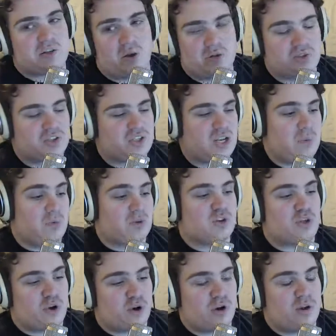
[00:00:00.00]
closest team was
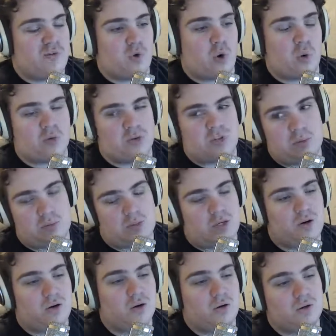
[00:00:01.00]
34 with Team
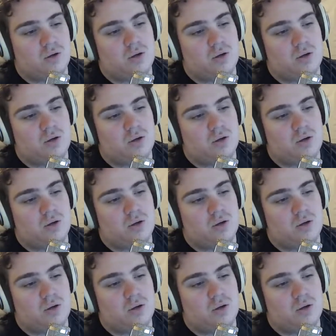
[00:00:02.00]
Secret.